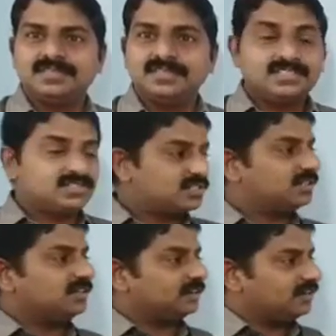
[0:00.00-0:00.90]

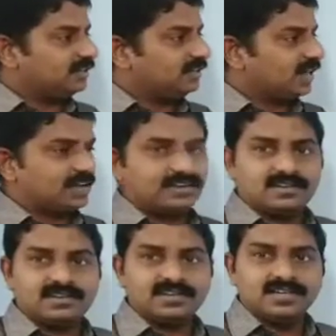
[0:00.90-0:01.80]
Instead 30
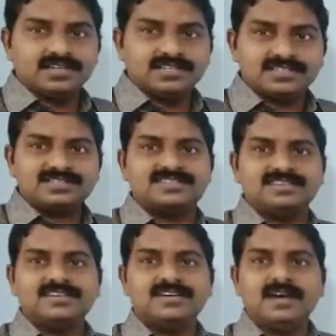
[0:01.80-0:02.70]
and
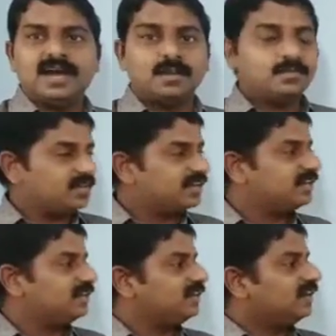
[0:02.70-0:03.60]
60, I am
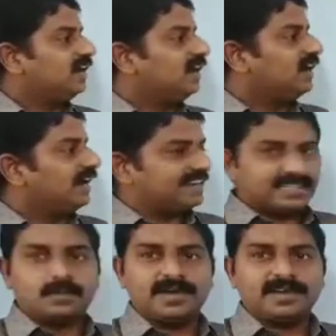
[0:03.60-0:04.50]
taking
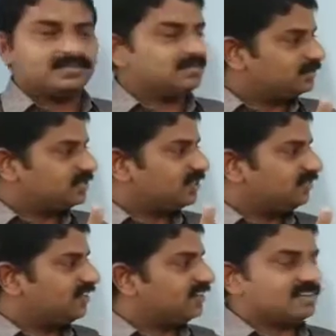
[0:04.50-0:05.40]
another pair. You see
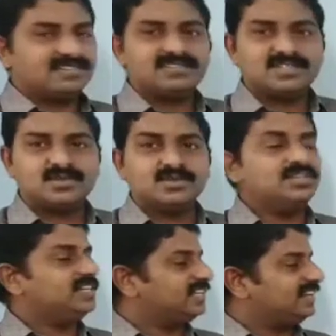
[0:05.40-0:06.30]
the figure,
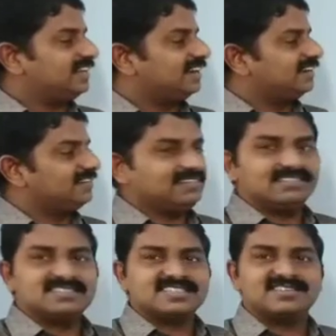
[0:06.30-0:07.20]
20 degree
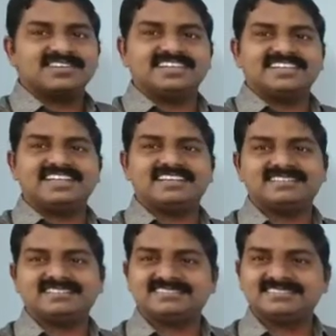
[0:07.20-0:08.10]
and 70 degree.
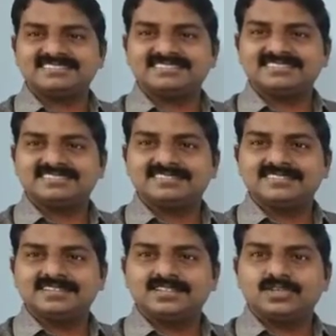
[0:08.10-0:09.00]

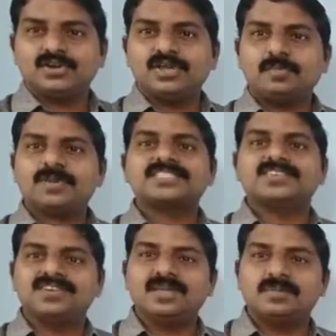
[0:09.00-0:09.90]
20 plus
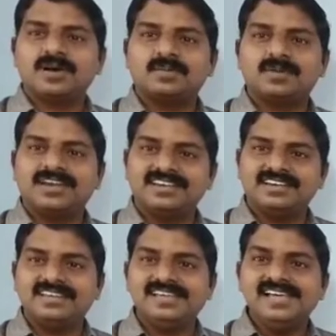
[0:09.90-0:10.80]
70 become
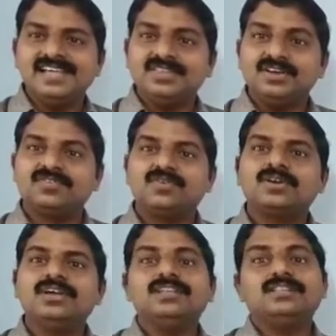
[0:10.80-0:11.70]
90.
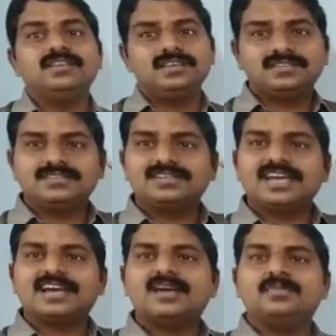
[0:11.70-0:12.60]
Therefore, the third
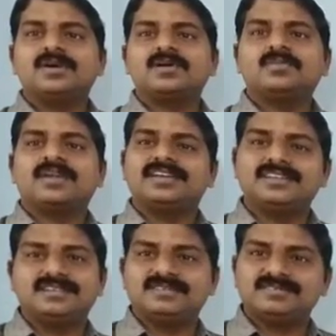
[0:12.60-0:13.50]
angle become 90.